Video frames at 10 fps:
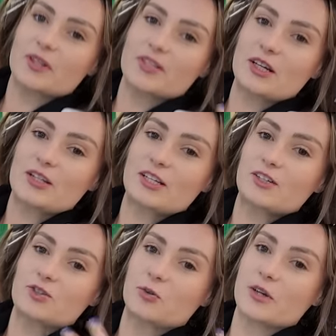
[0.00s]
these are like
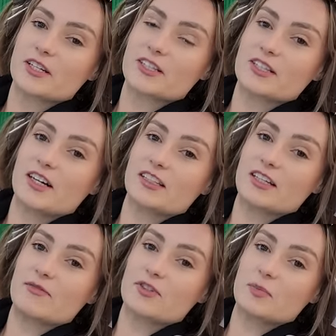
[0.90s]
notoriously
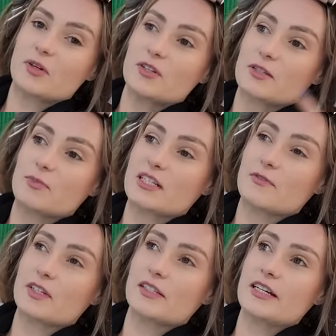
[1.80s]
uncomfortable,
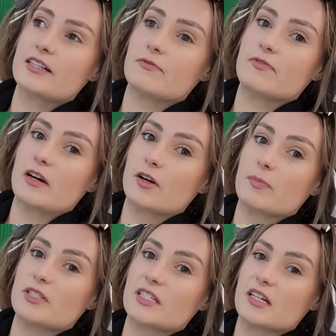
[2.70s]
specifically as a very
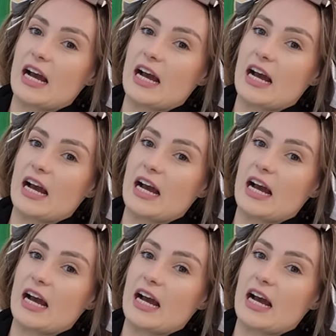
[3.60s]
petite